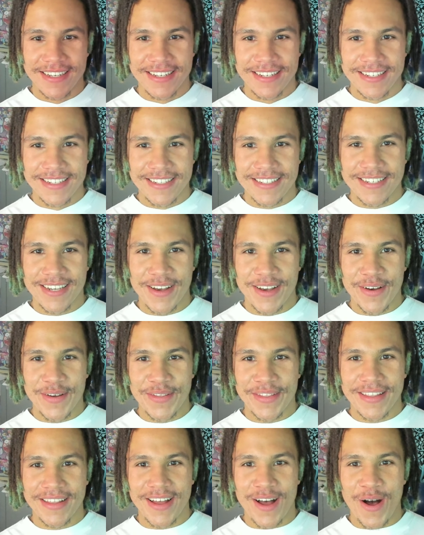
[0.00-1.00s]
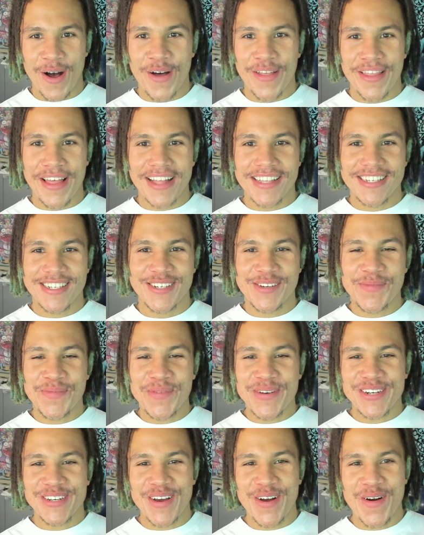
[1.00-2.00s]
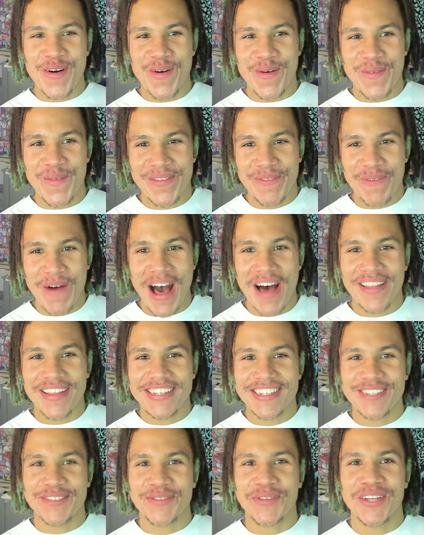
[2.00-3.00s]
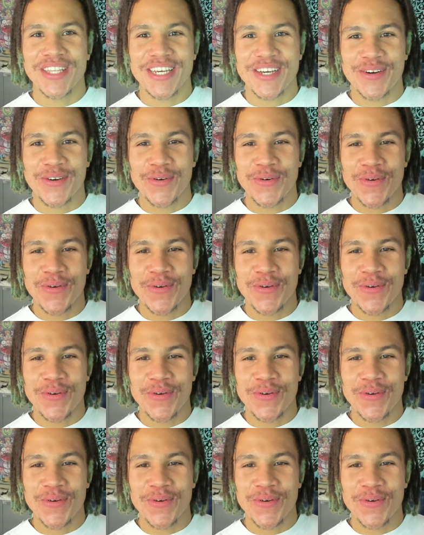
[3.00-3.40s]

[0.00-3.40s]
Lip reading: So, oh, that's super dope. Wow, this is really cool,